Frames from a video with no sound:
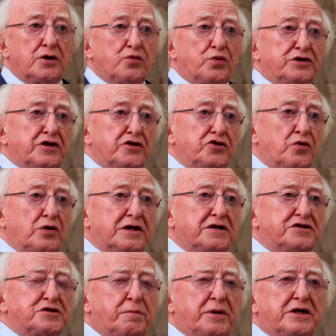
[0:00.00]
When the newly
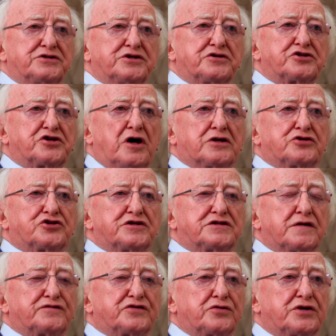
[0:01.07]
independent
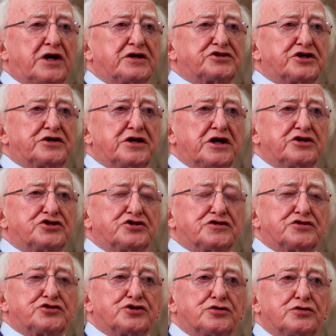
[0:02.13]
countries of the United
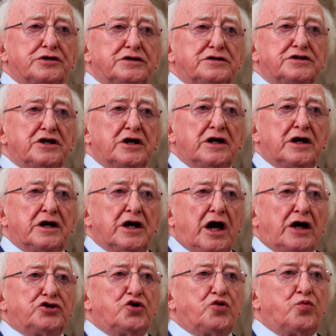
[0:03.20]
Nations joined,
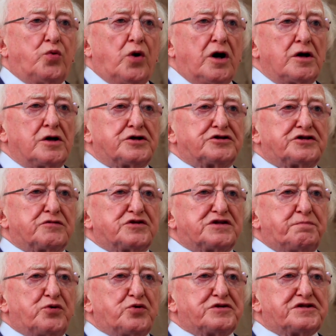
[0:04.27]
a new world that
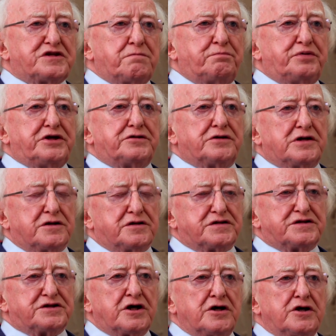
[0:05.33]
was
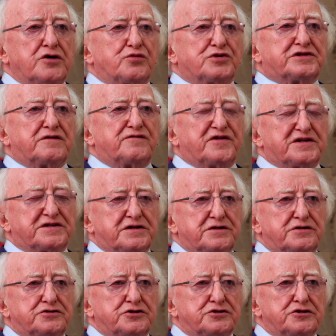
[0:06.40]
post-imperialist was
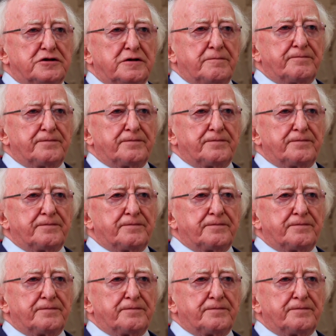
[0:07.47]
envisaged.